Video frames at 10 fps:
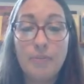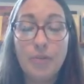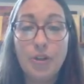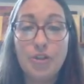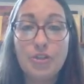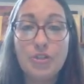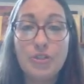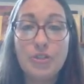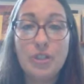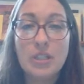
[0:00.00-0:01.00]
there's
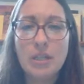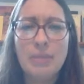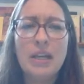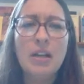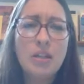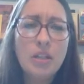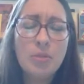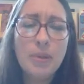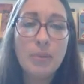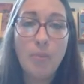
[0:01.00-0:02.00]
it's going to be a little
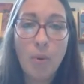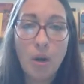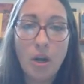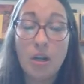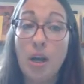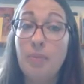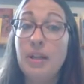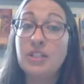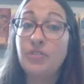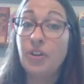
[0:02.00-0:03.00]
bit more
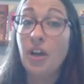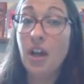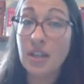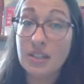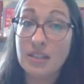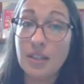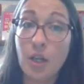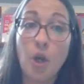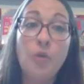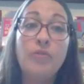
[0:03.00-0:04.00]
complex for us, and
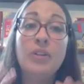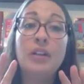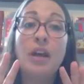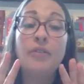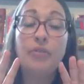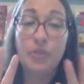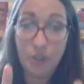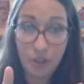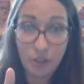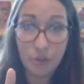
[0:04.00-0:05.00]
hopefully not for
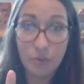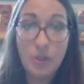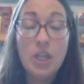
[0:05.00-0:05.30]
you.